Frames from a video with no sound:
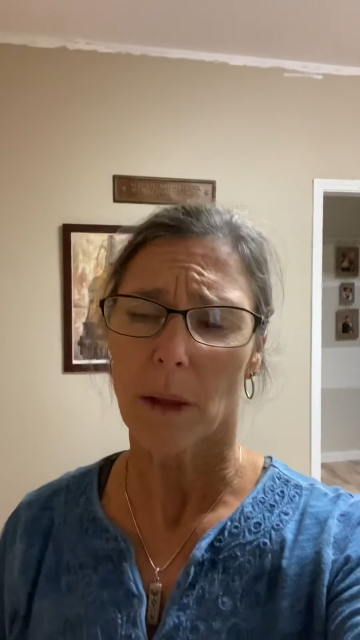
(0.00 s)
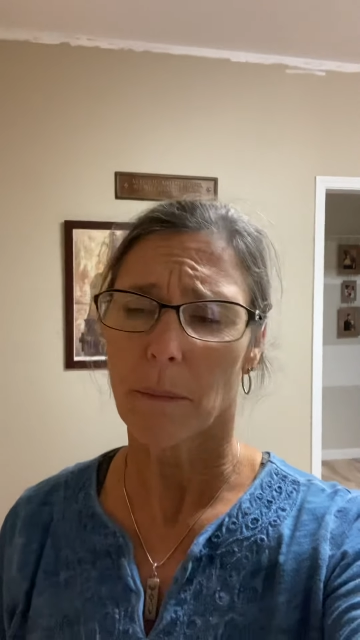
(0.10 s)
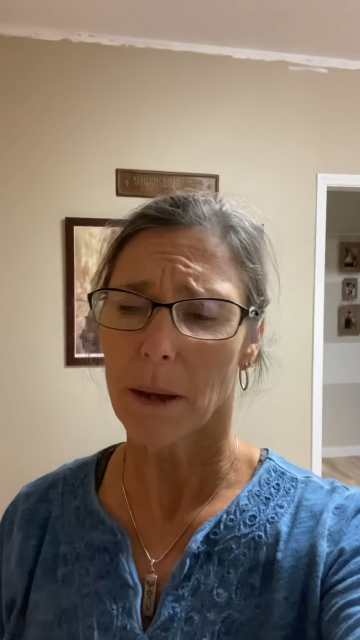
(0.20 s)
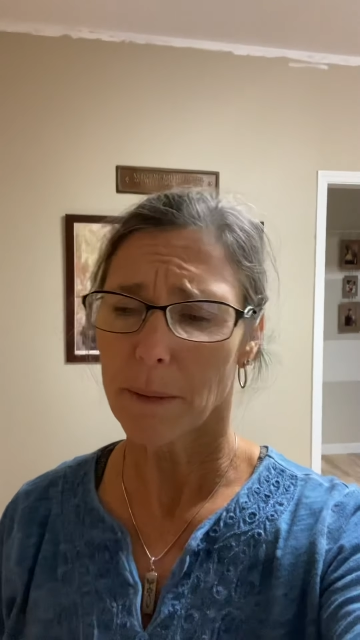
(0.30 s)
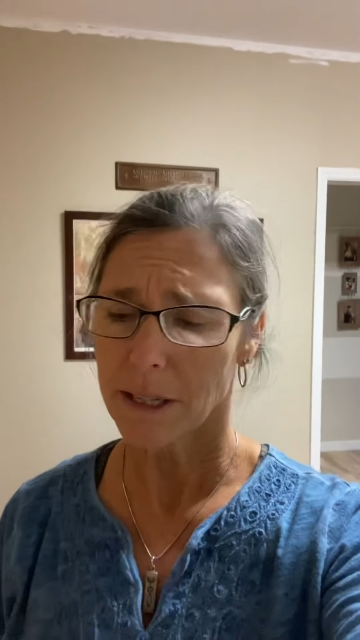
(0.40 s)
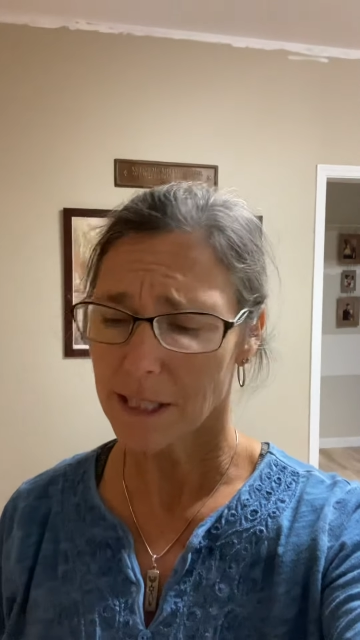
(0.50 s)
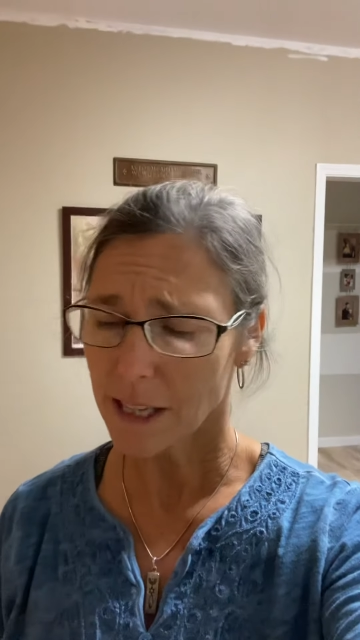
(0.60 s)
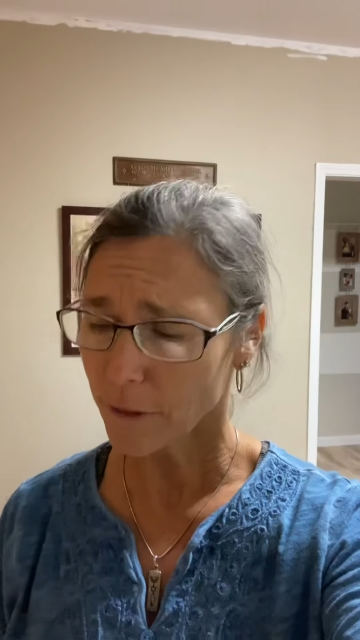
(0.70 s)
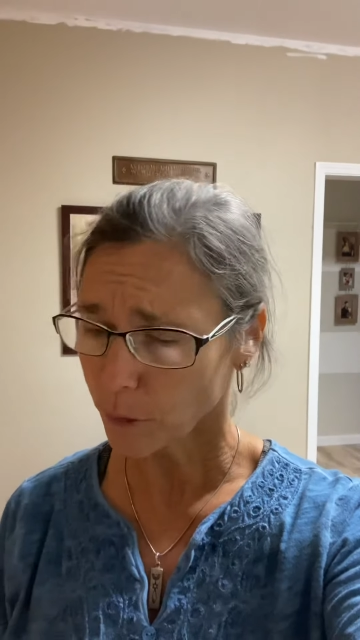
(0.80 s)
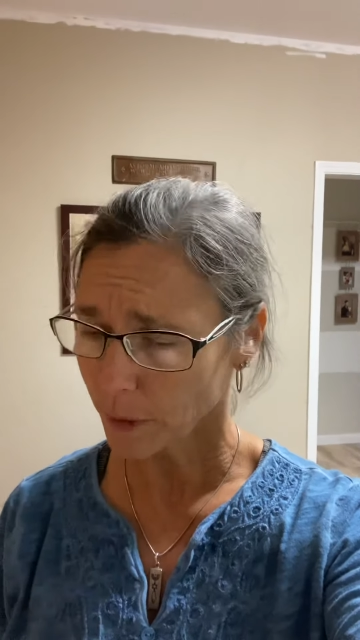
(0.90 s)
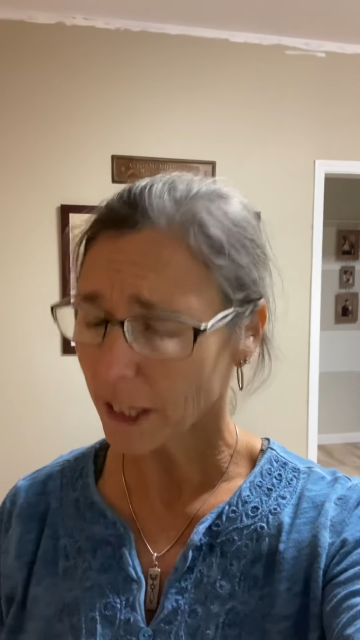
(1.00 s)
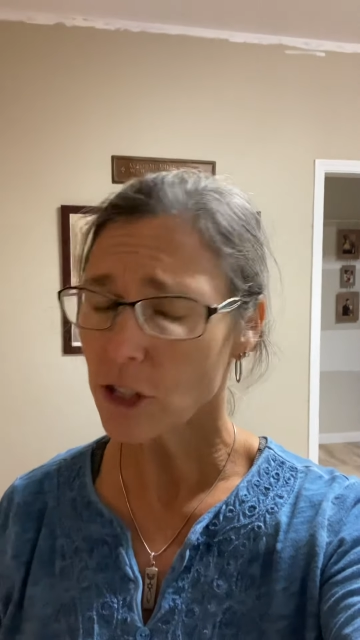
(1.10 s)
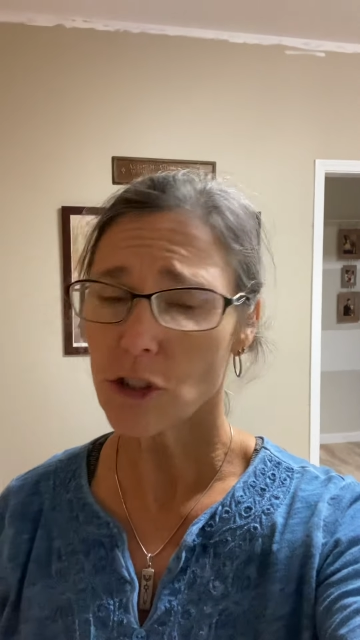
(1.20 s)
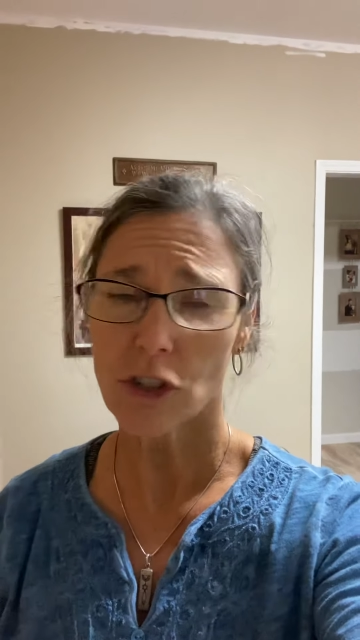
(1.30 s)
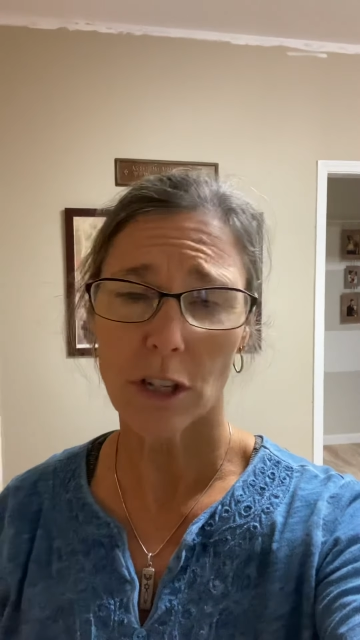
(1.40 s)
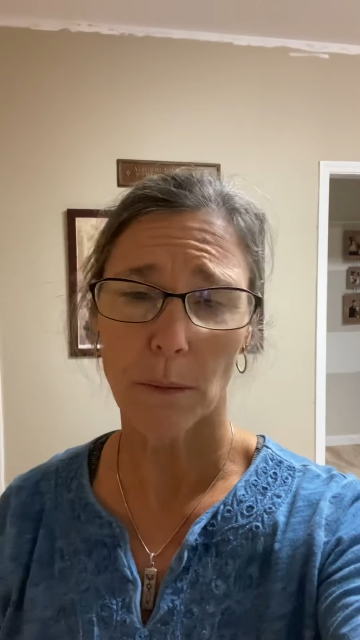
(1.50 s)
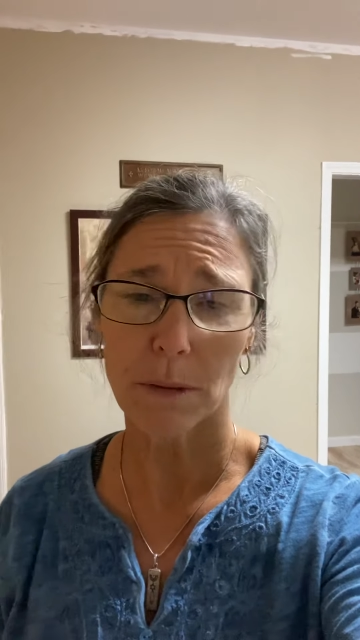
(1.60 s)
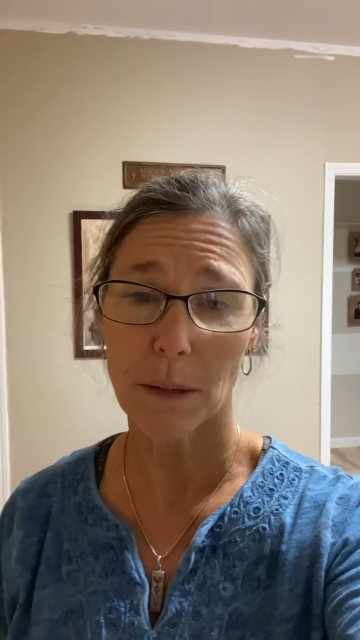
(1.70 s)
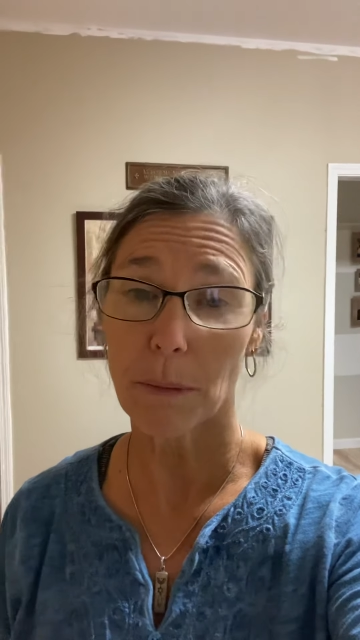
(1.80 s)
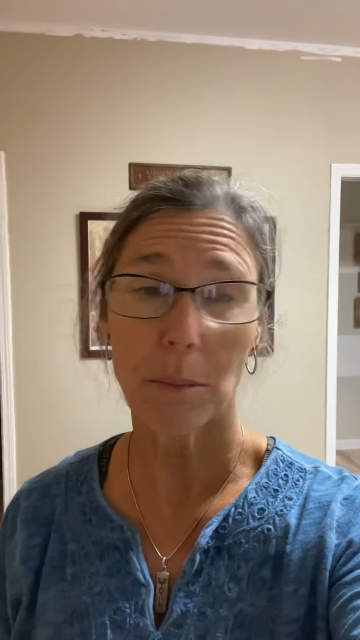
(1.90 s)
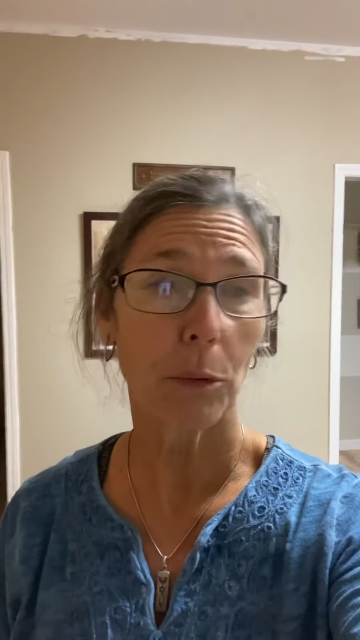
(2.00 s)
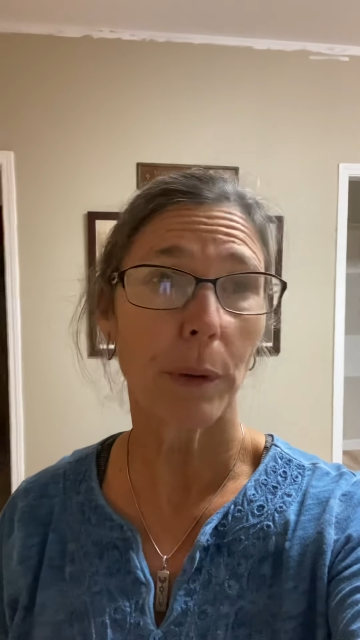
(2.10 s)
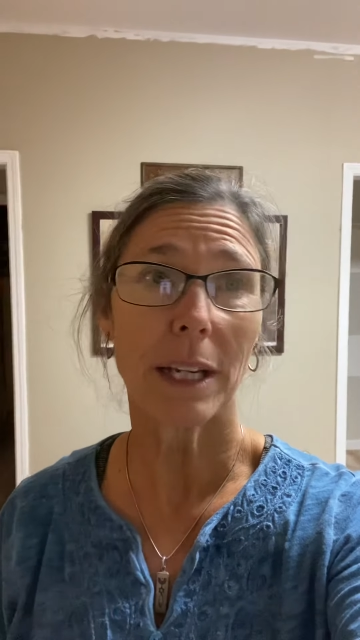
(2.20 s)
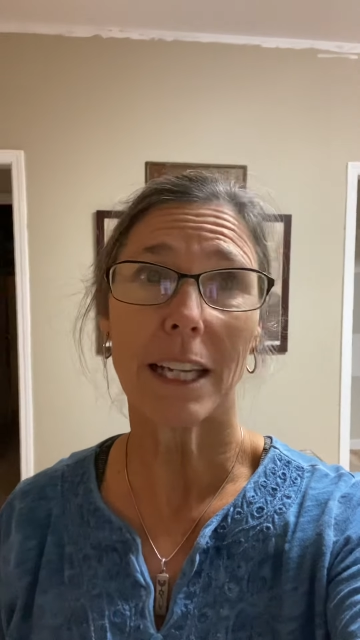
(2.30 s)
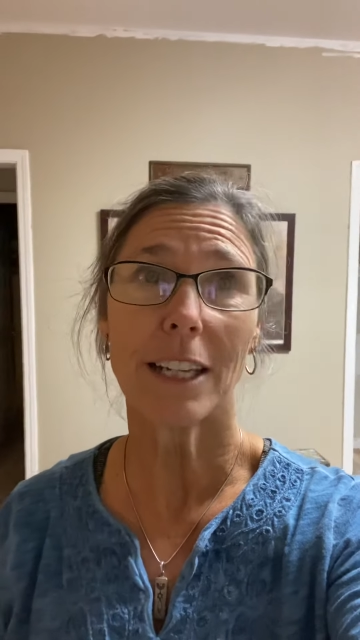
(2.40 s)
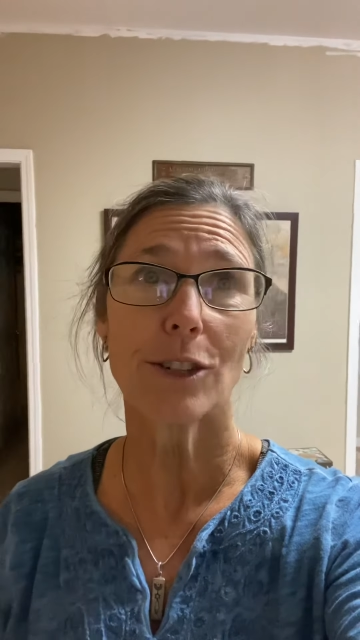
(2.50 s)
maybe sever relationships, and people we need